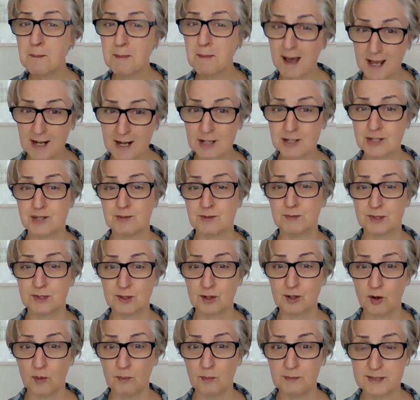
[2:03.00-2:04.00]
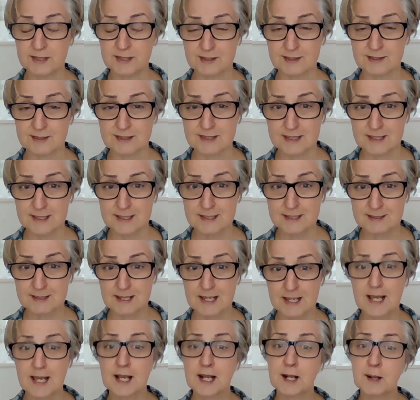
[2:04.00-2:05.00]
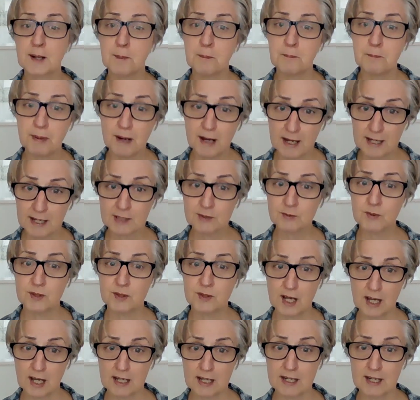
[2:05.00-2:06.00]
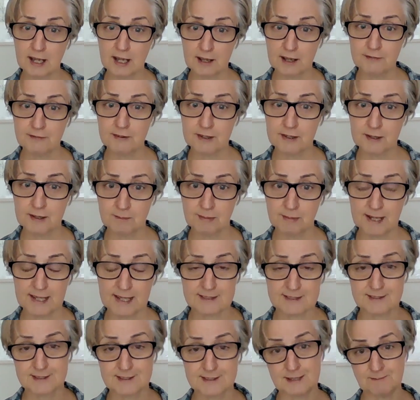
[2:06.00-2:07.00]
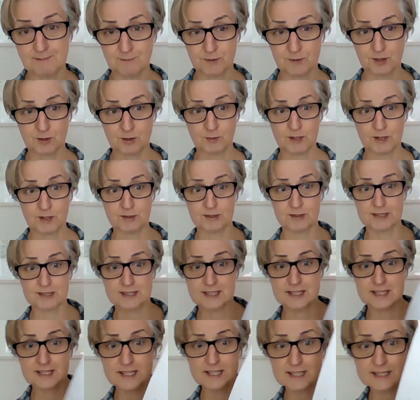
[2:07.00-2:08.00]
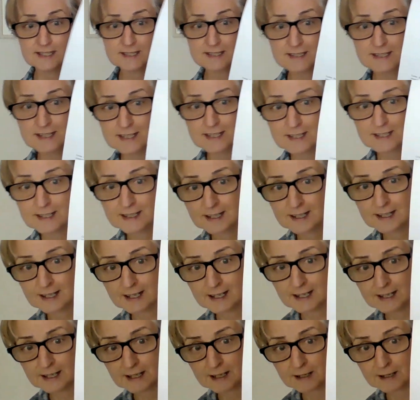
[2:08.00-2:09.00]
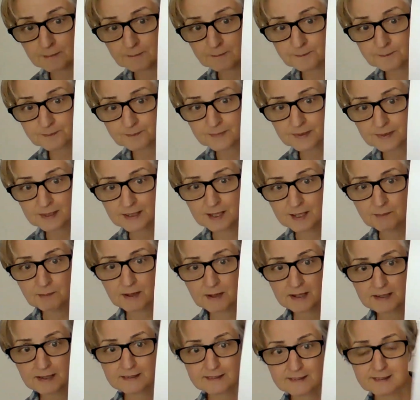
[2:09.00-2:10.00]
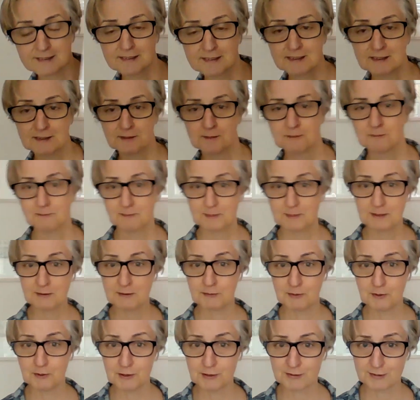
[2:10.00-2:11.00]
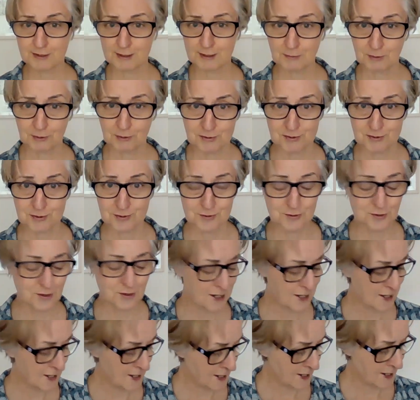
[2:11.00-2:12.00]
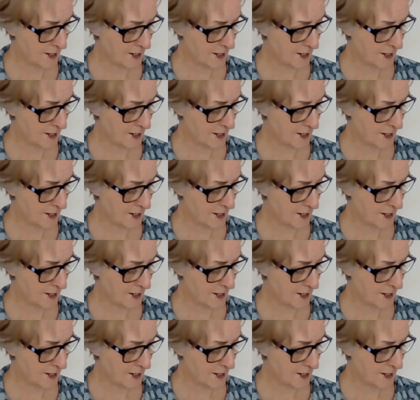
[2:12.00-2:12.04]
management competencies combined with high life complexity. Don't know whether you can see this. It might be reversed, I'm not sure.